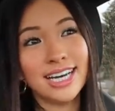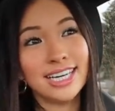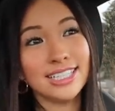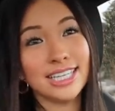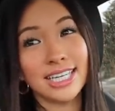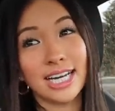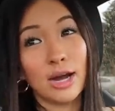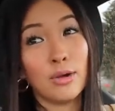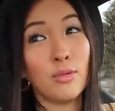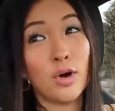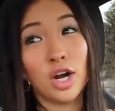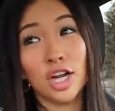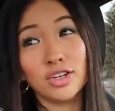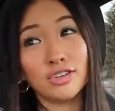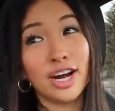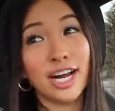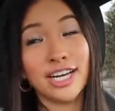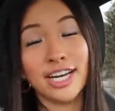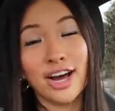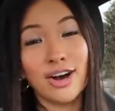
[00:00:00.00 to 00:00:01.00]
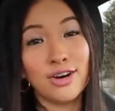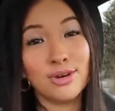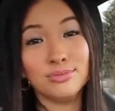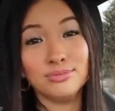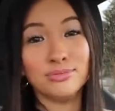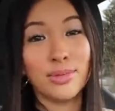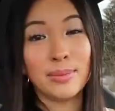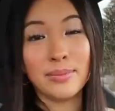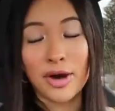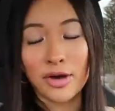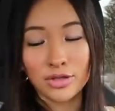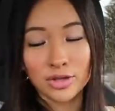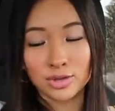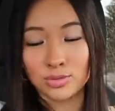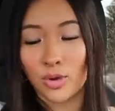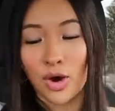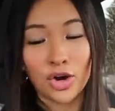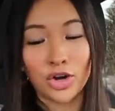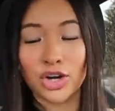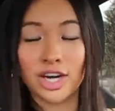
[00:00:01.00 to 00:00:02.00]
like I want it right now. my mouth is
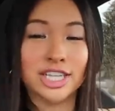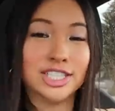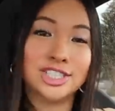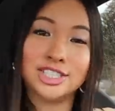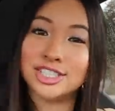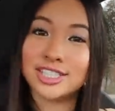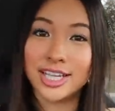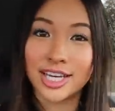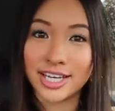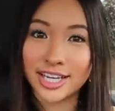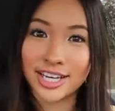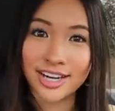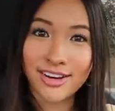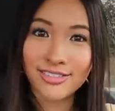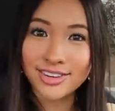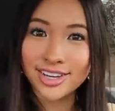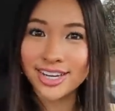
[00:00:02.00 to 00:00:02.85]
watering just thinking of